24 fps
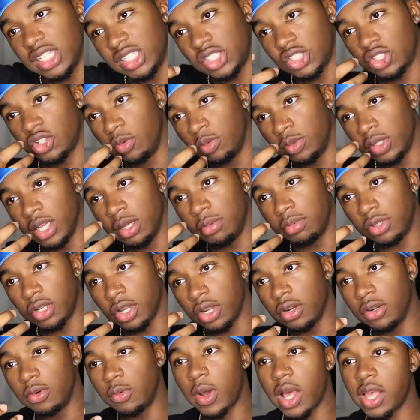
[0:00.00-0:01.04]
like scooped up
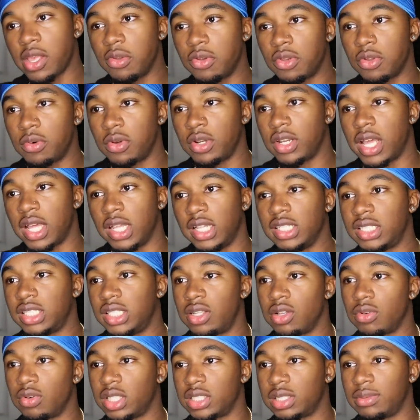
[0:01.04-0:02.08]
dirt, why are you doing that?
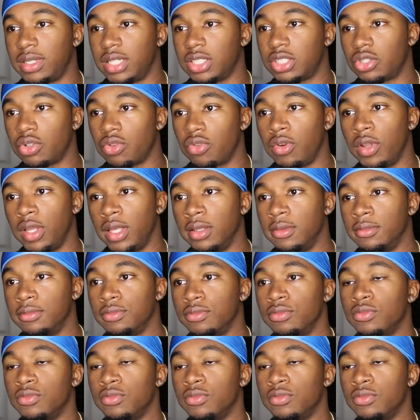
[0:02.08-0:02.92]
Listen to the rest of my story.